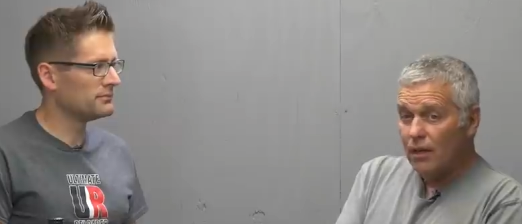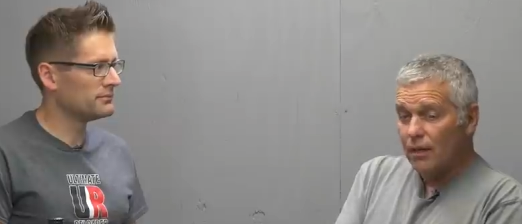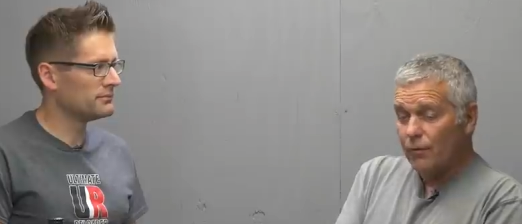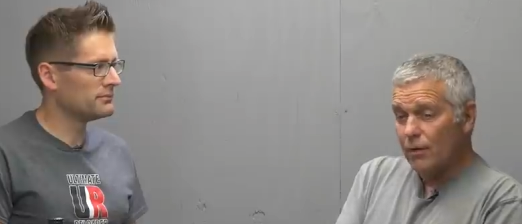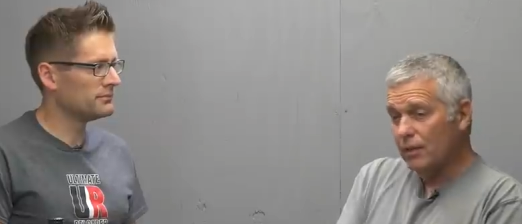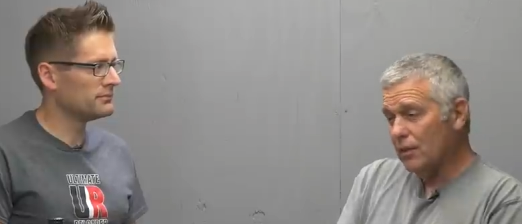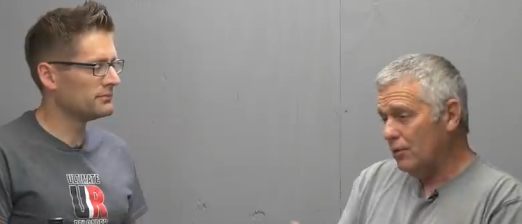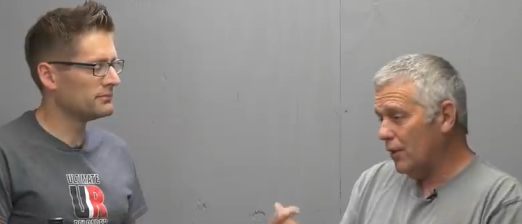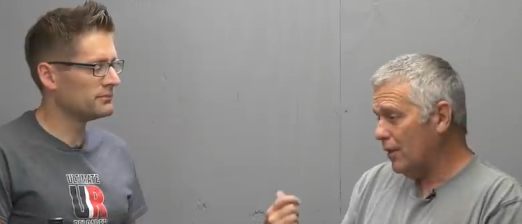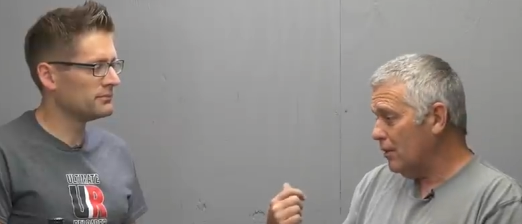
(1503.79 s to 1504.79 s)
Speaker 1: of different like the
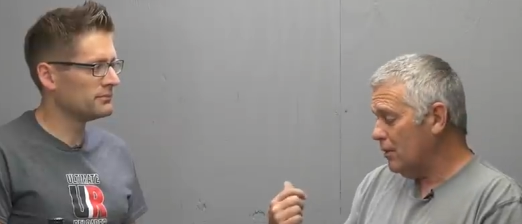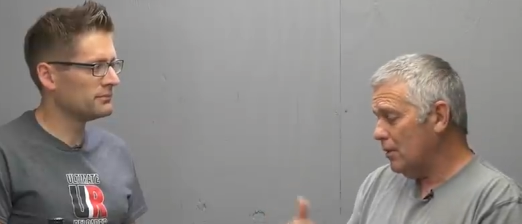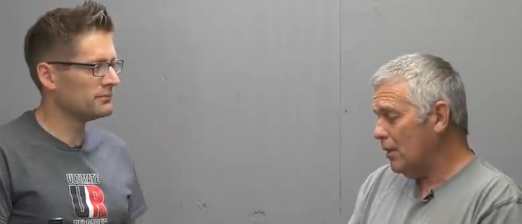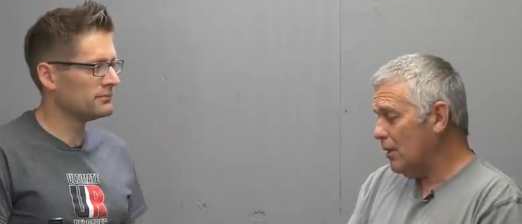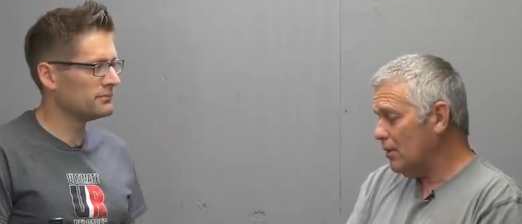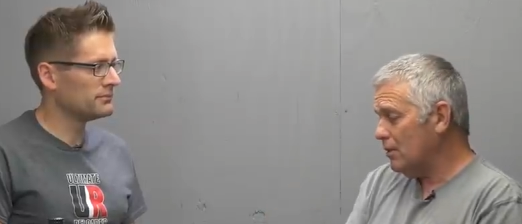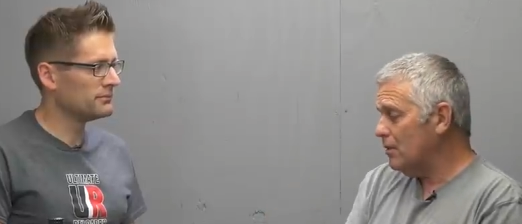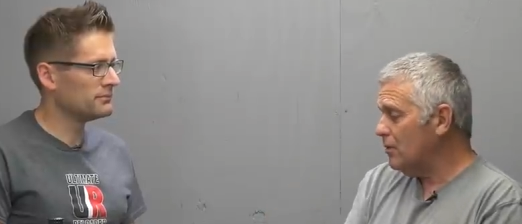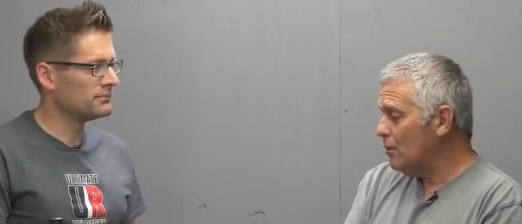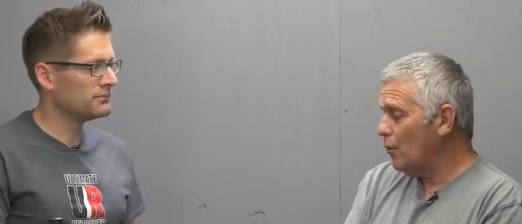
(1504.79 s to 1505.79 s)
trigger sticks
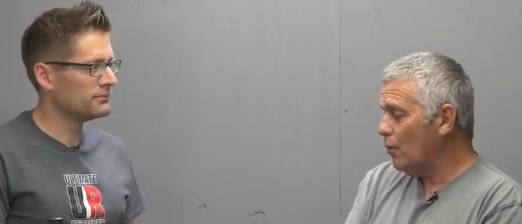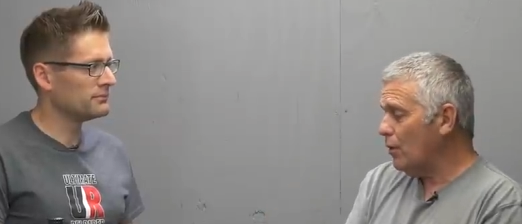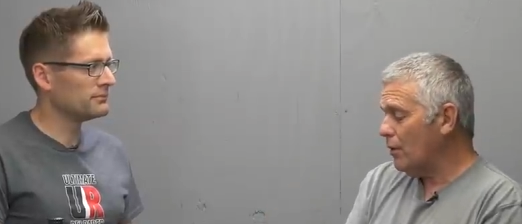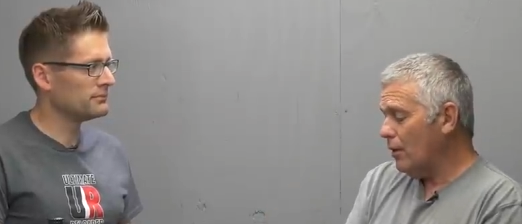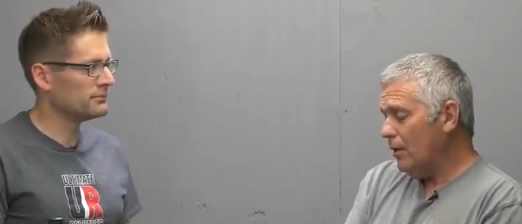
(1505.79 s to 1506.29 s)
and so forth.